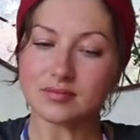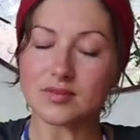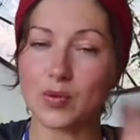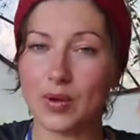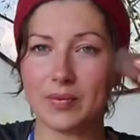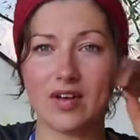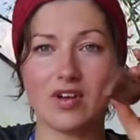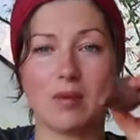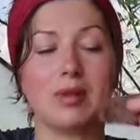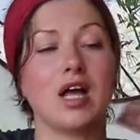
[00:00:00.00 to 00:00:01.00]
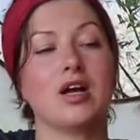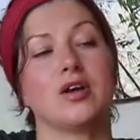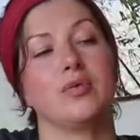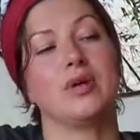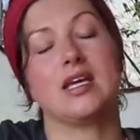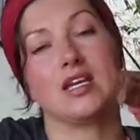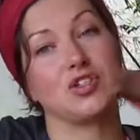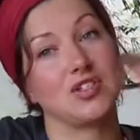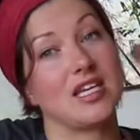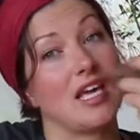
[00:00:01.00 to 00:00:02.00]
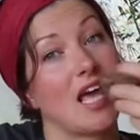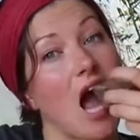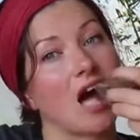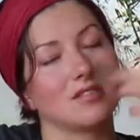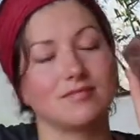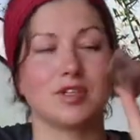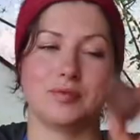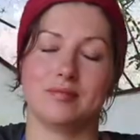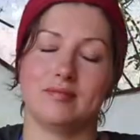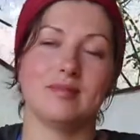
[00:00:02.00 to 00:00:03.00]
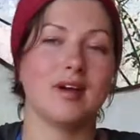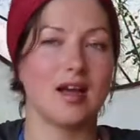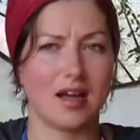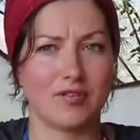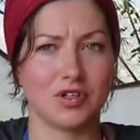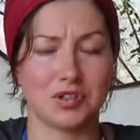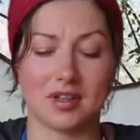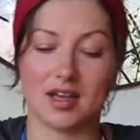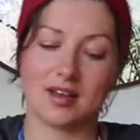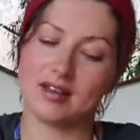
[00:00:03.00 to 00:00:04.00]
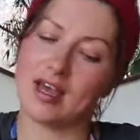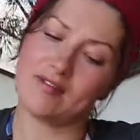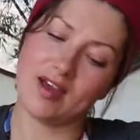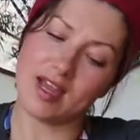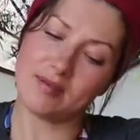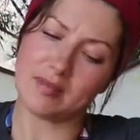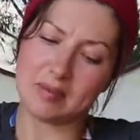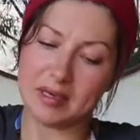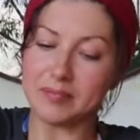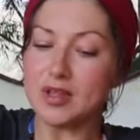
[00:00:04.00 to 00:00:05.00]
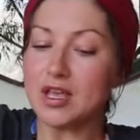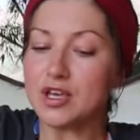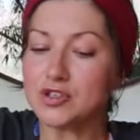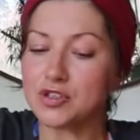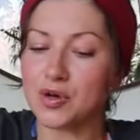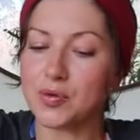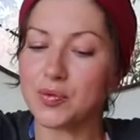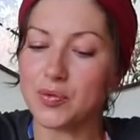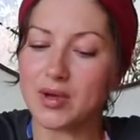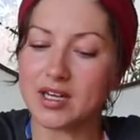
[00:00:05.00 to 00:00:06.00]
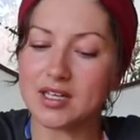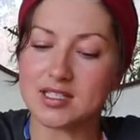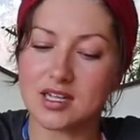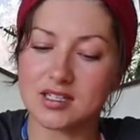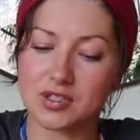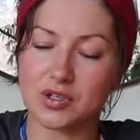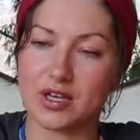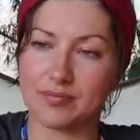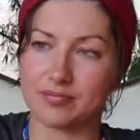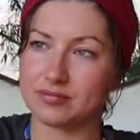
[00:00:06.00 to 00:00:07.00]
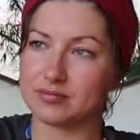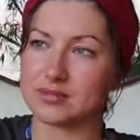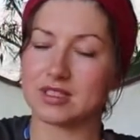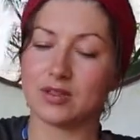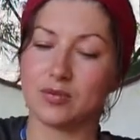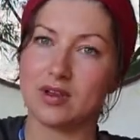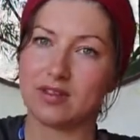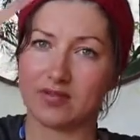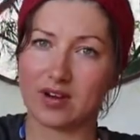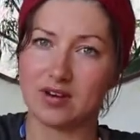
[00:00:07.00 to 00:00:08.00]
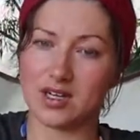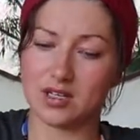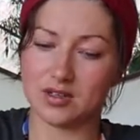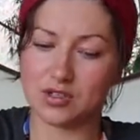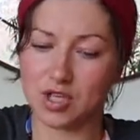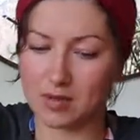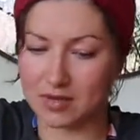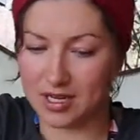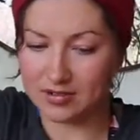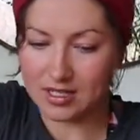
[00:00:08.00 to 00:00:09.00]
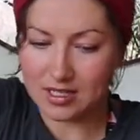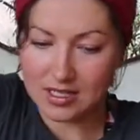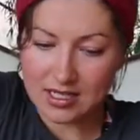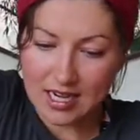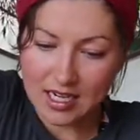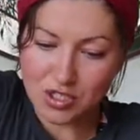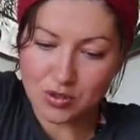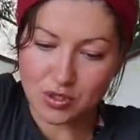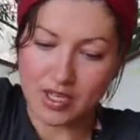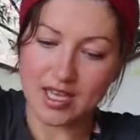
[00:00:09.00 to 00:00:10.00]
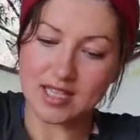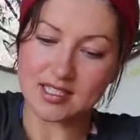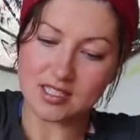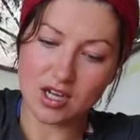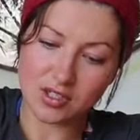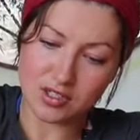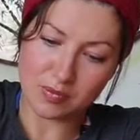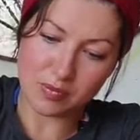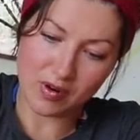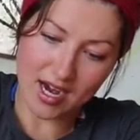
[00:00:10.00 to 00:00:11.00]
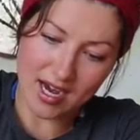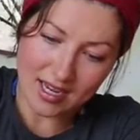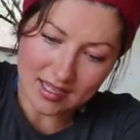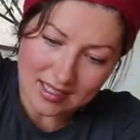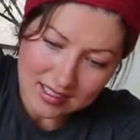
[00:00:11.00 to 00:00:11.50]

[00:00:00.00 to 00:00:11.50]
When we have our block, we can just eat it. No, I have not done that. Have I? Maybe. So we're going to start to cut it with a very sharp knife. As you cut it, it starts to break